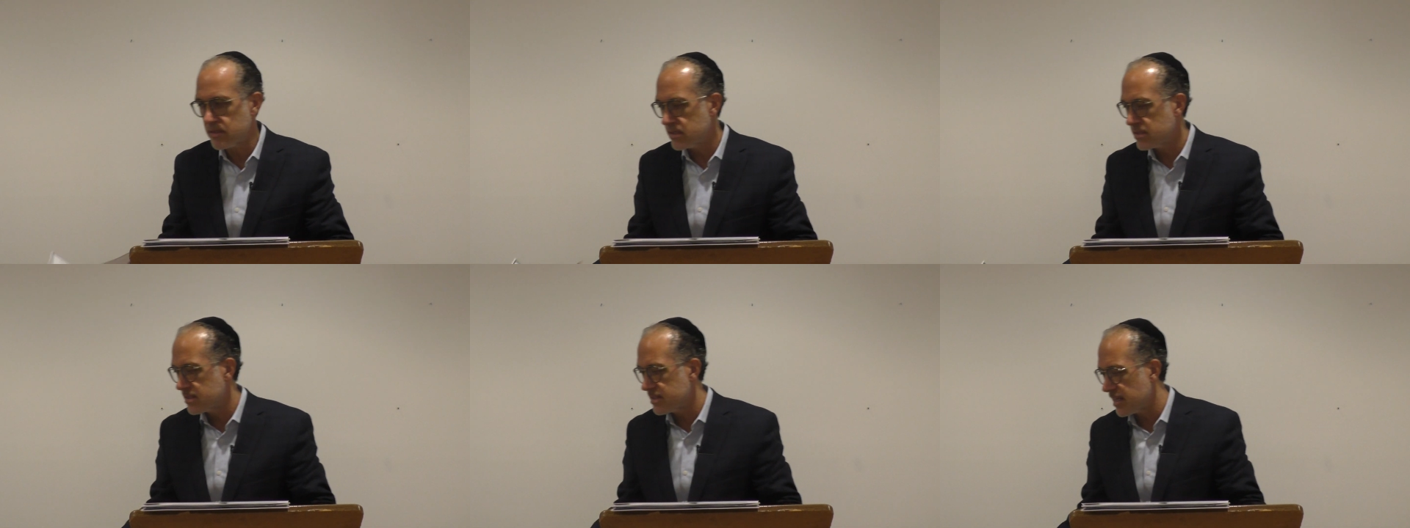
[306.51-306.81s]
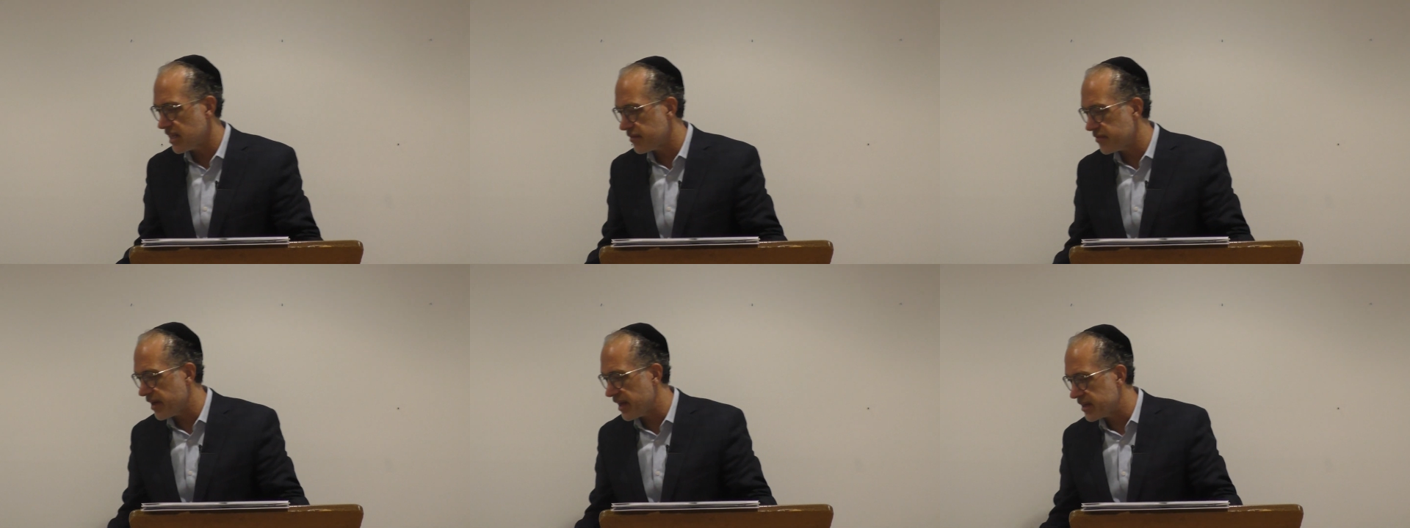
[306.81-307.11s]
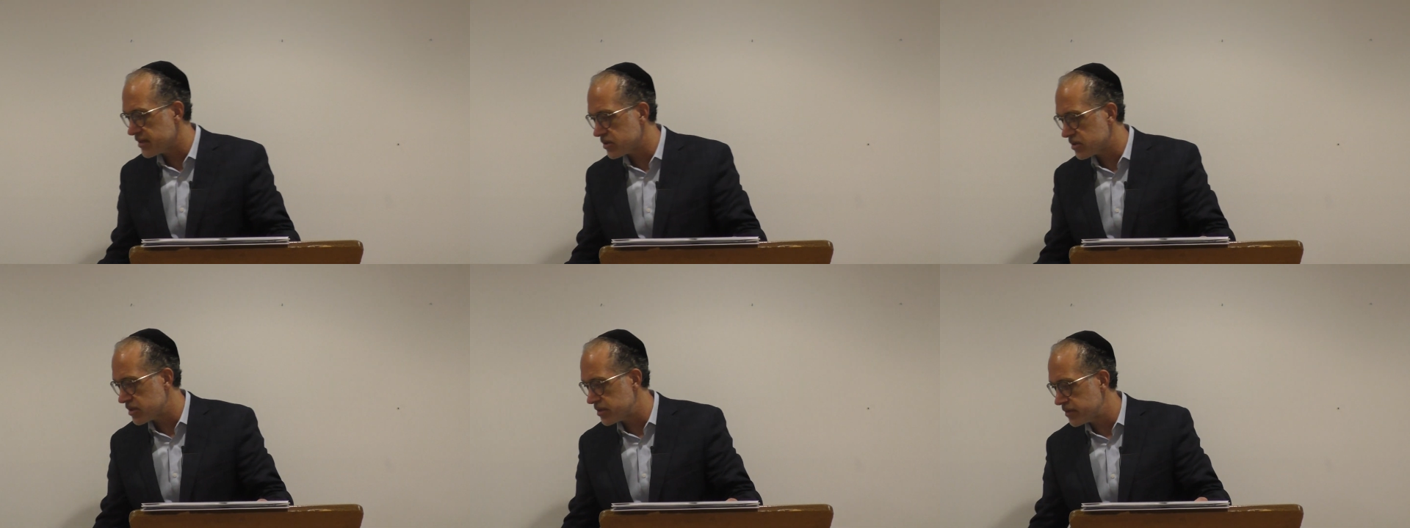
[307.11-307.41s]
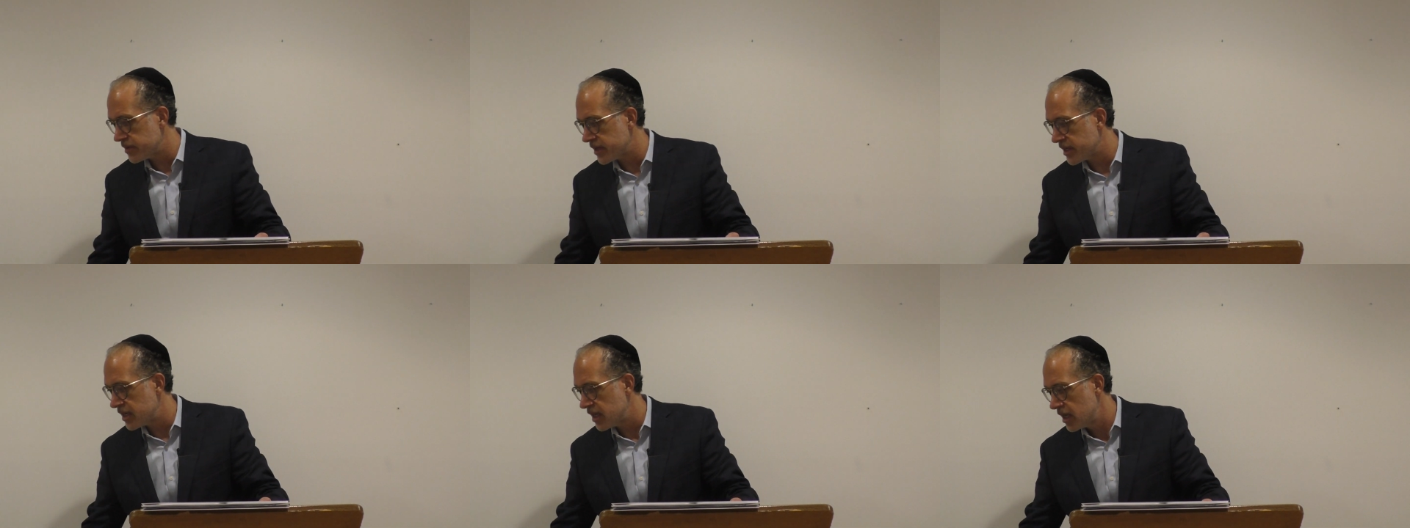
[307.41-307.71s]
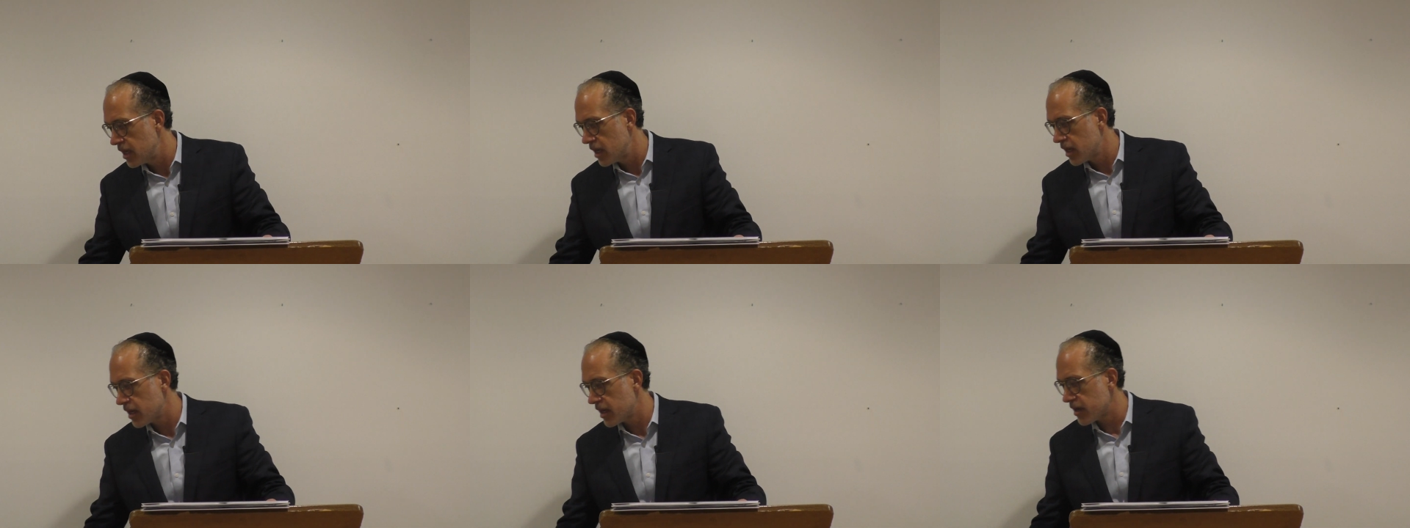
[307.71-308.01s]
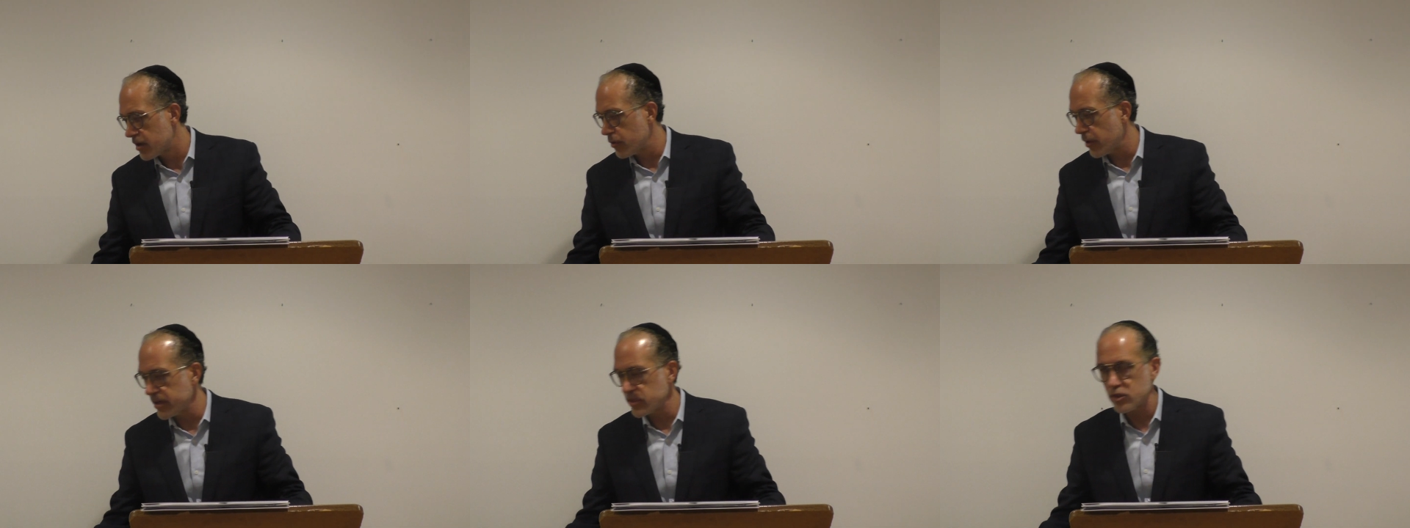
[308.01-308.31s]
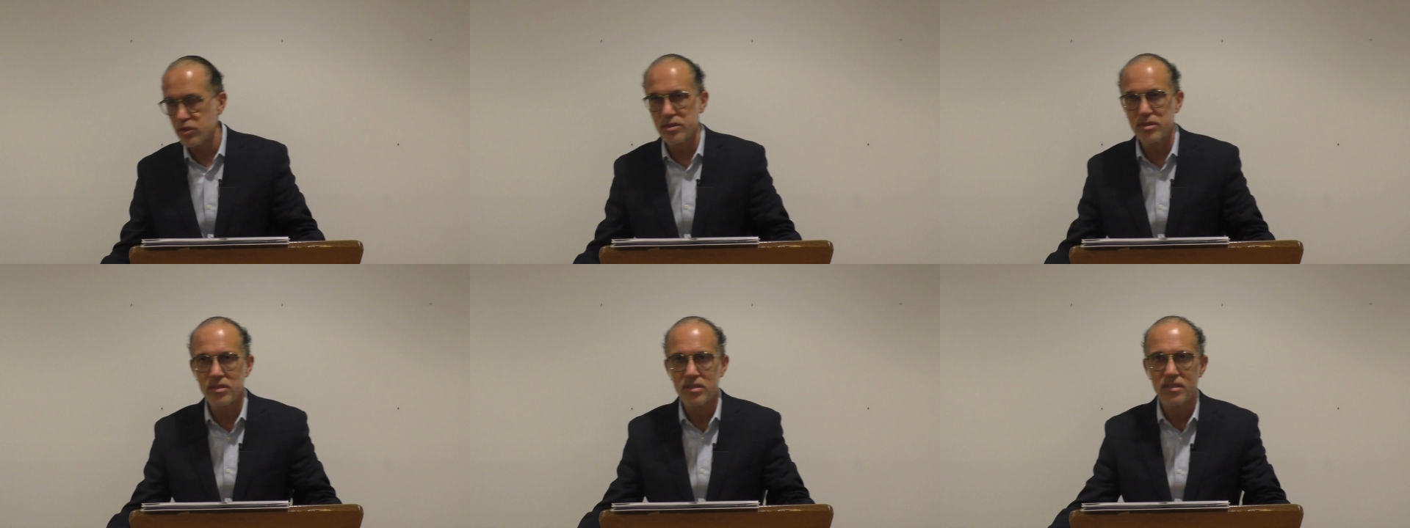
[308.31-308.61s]
Instead of answering
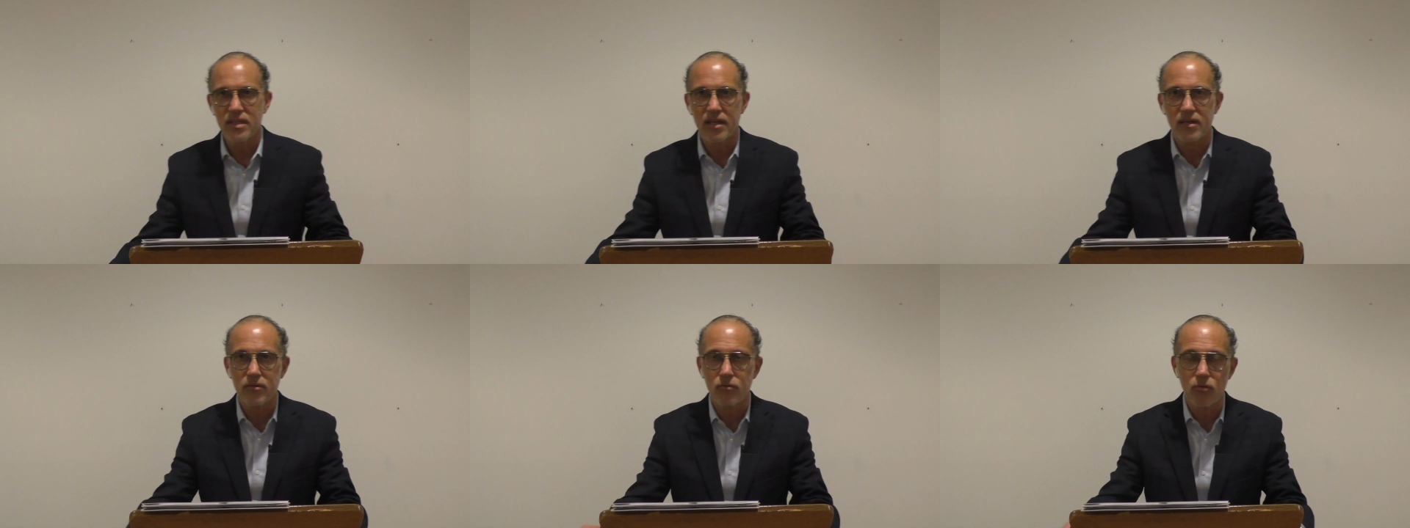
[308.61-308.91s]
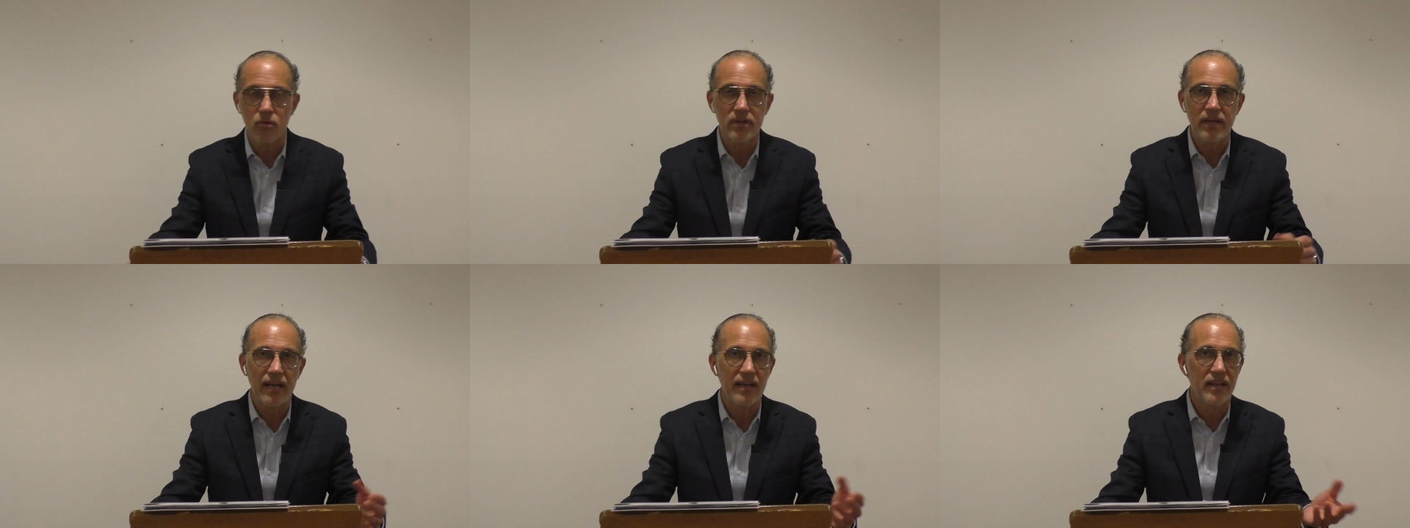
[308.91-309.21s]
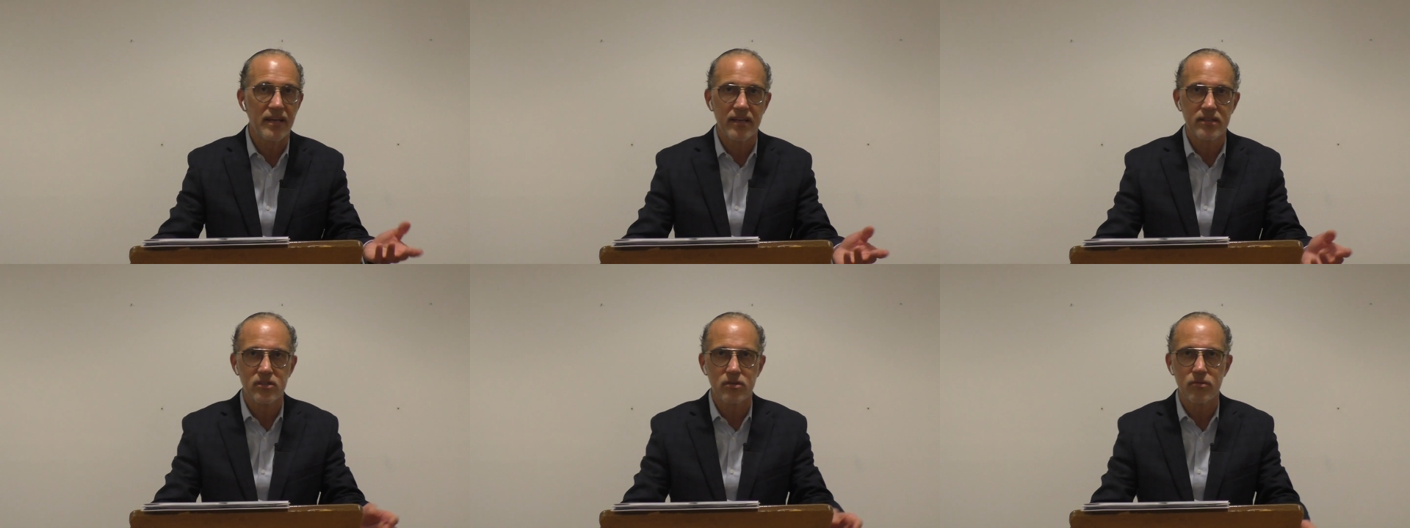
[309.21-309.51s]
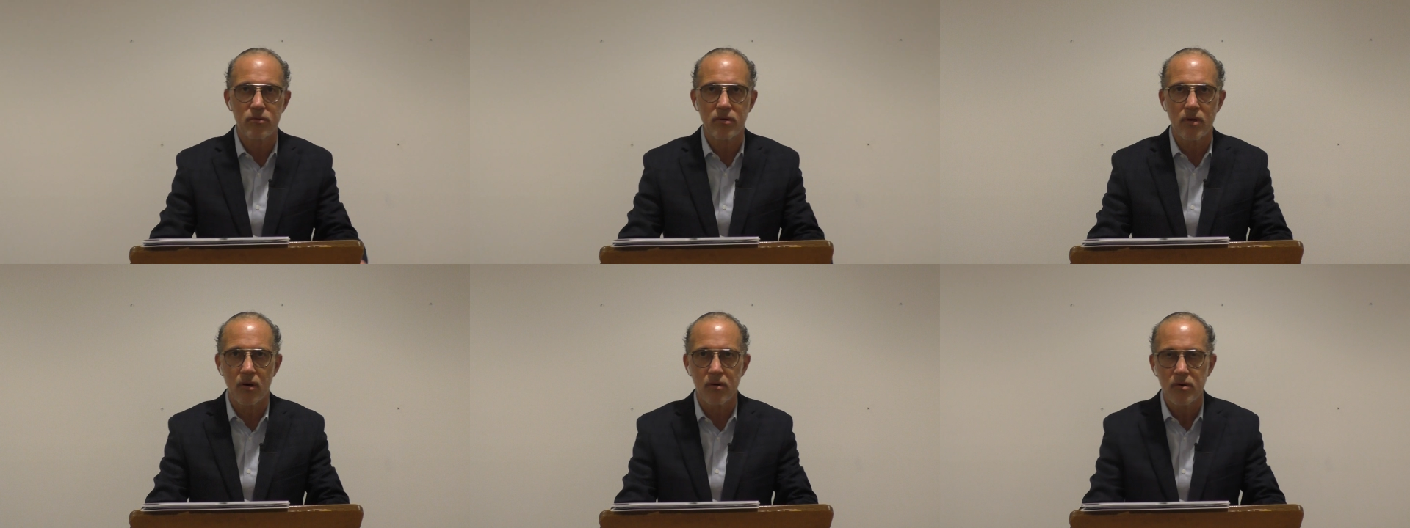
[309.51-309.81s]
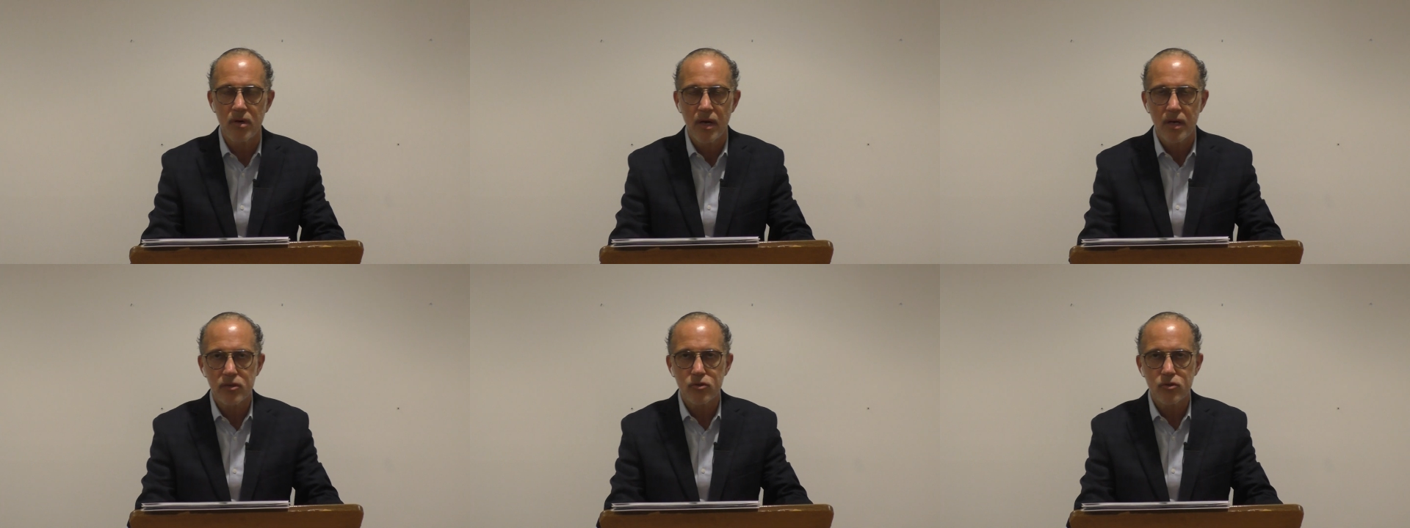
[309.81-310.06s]
questions that will get a yes or a no,